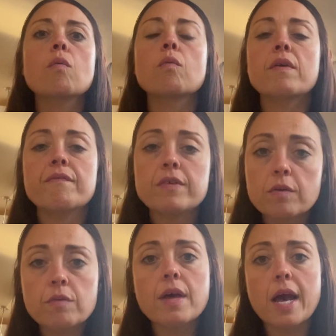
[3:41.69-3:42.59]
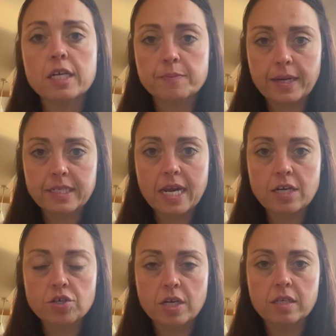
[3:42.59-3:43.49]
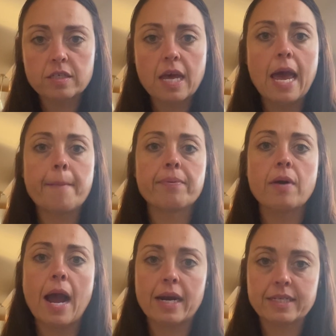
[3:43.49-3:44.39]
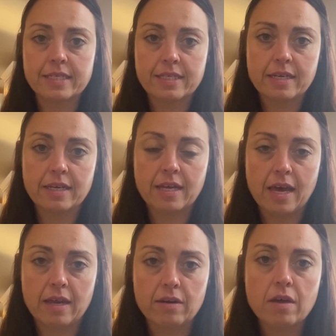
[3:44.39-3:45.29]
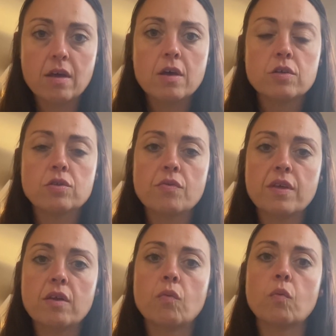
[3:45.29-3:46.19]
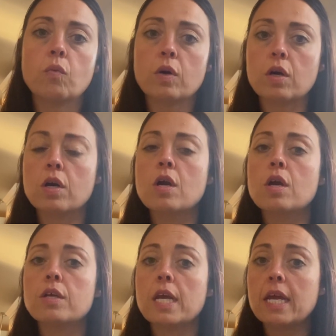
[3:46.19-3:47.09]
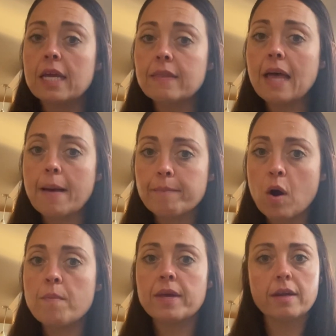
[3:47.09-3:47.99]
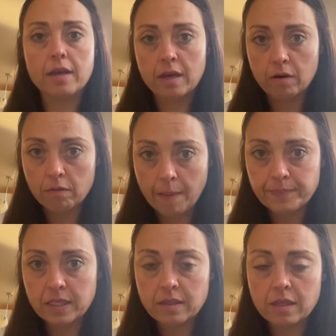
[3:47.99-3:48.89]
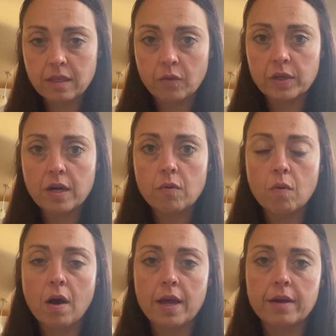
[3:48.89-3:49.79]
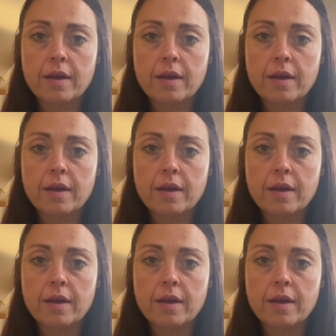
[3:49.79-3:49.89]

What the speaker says: review the expectations, and practice it again. So then we're in that moment interrupting the thing we don't want,